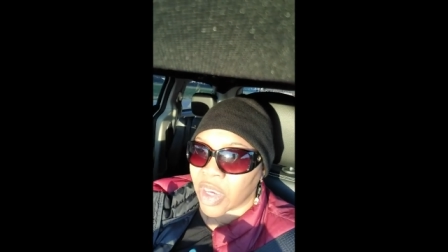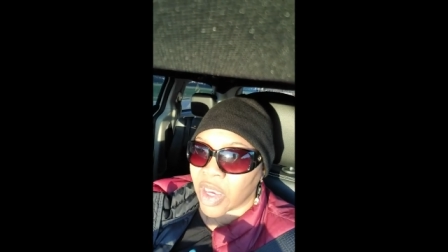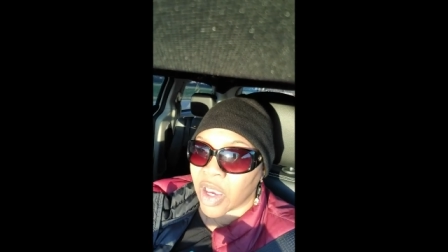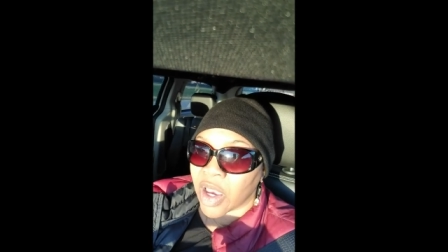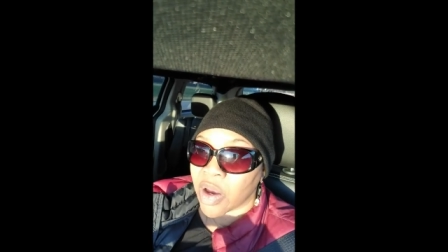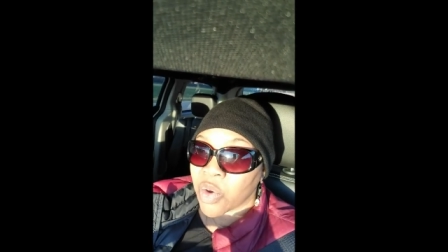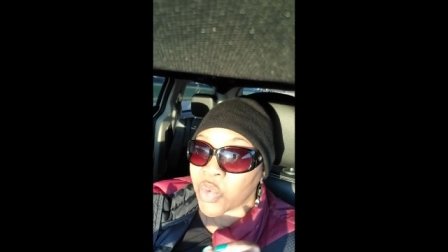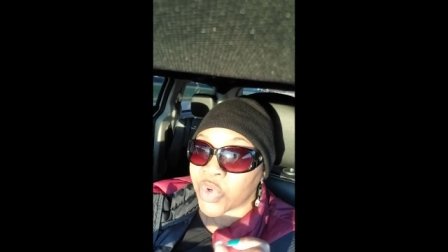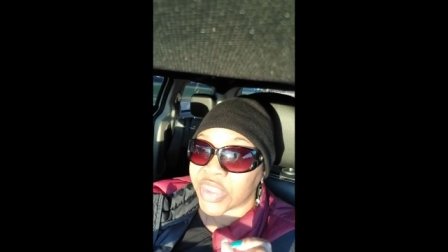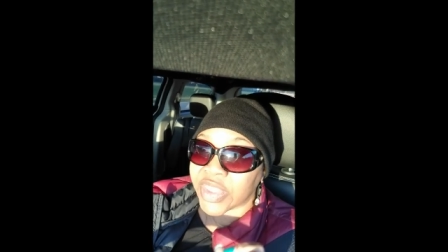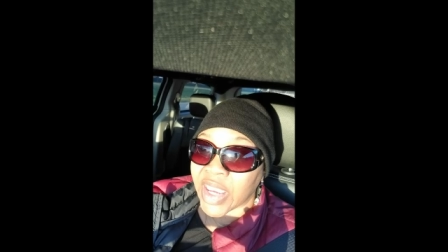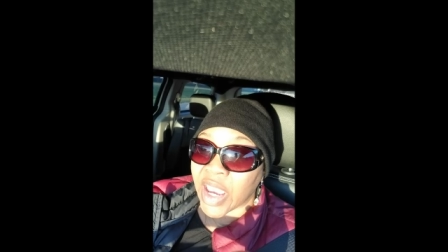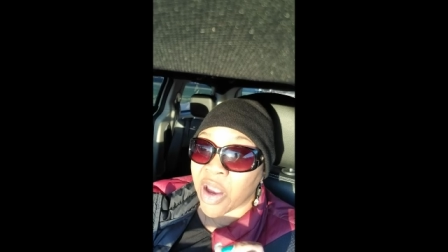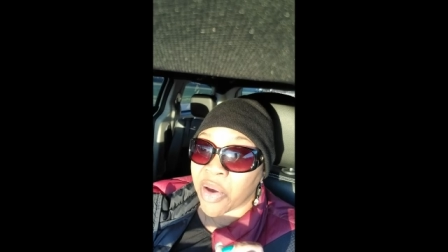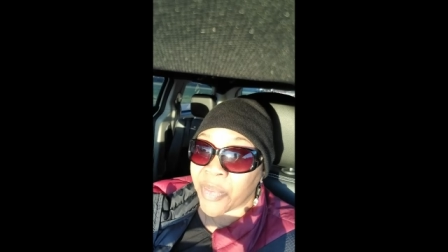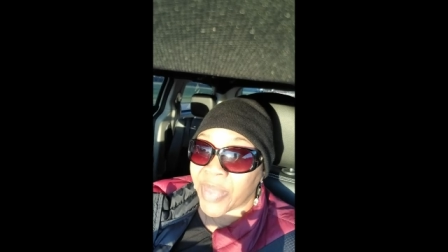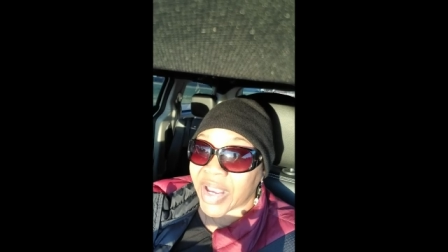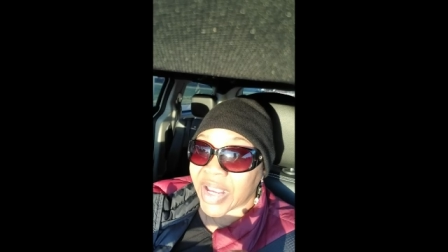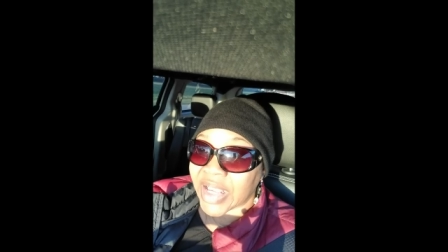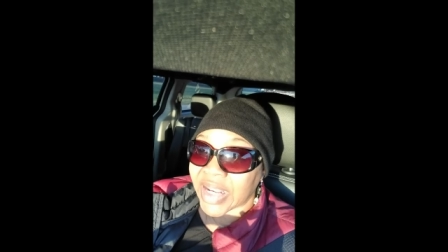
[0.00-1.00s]
uh,
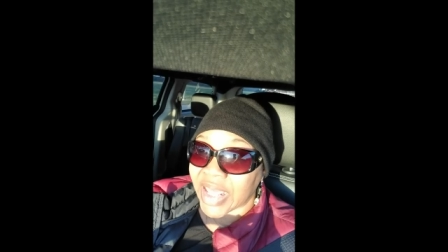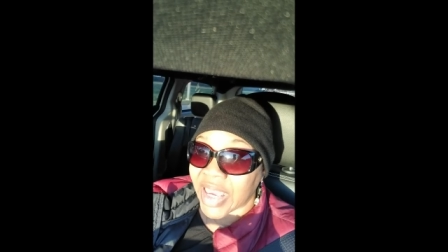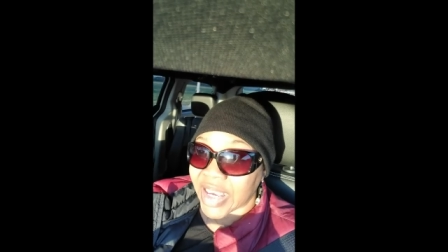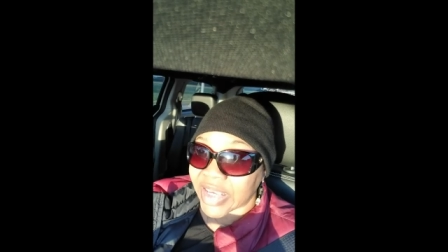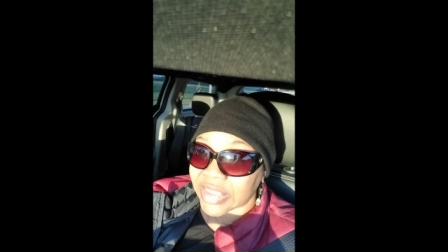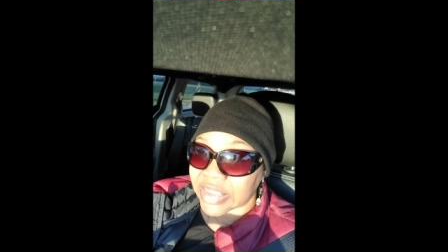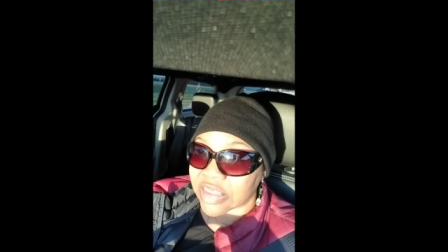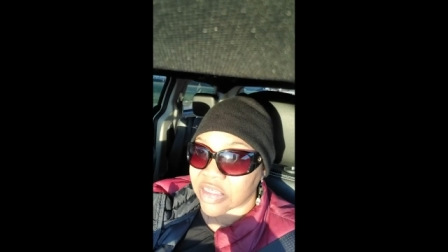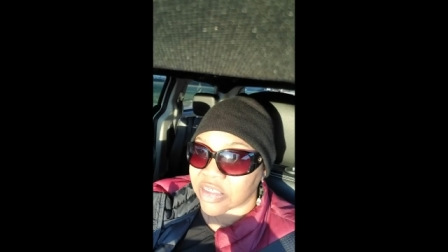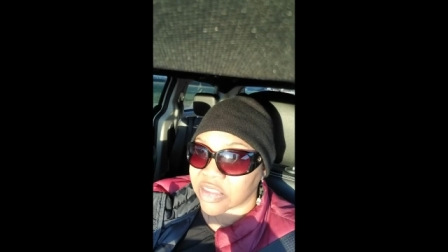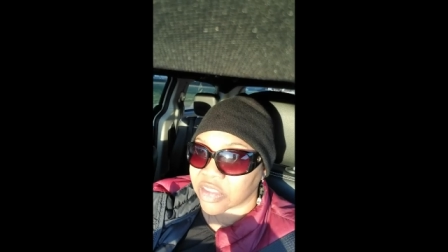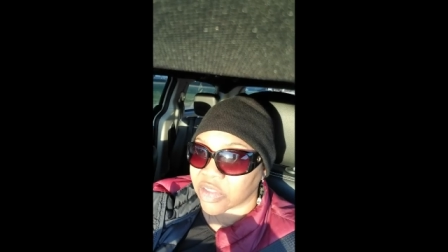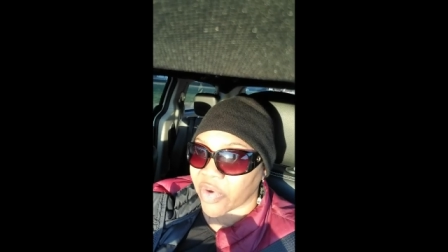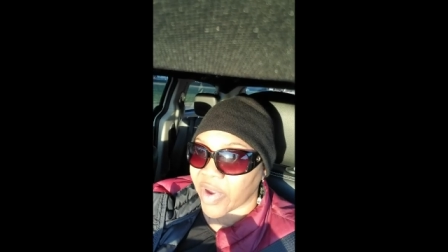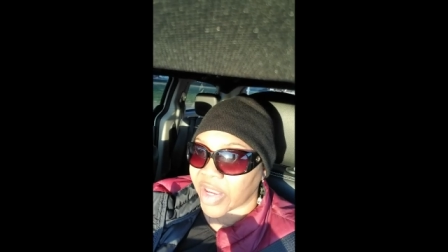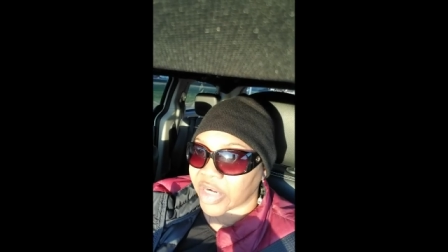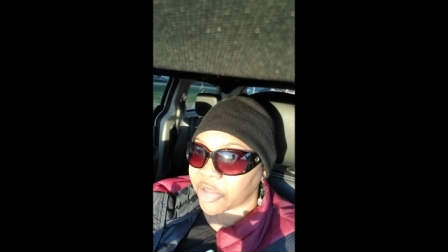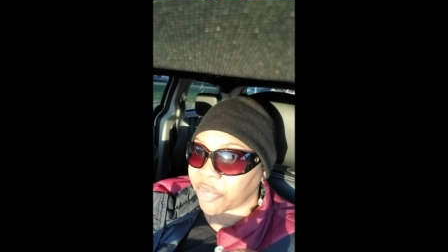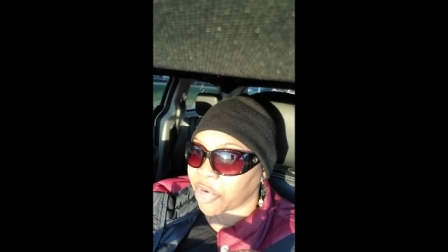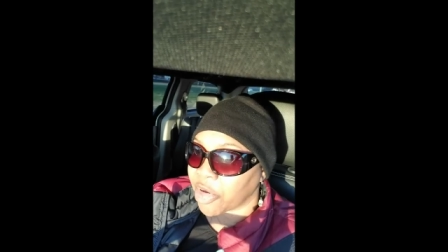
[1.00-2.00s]
without my glasses. So I
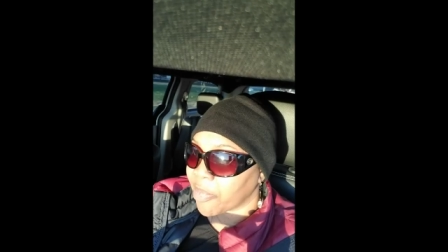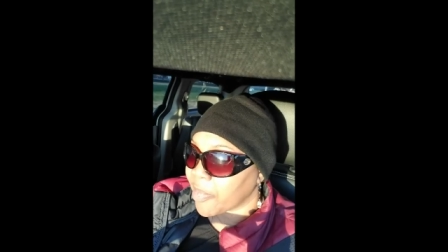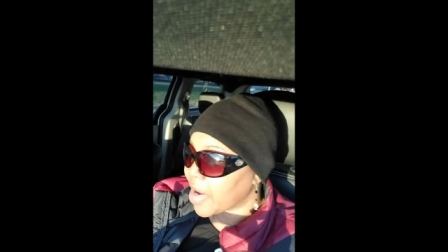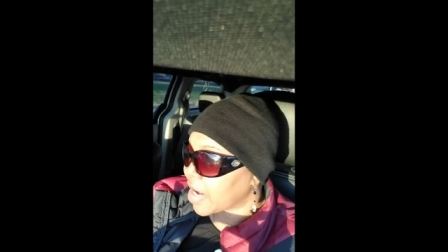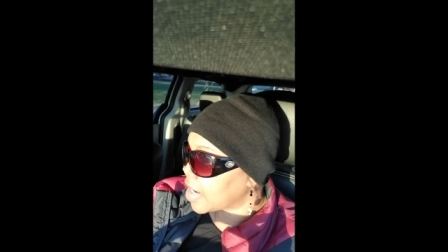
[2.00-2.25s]
had to put my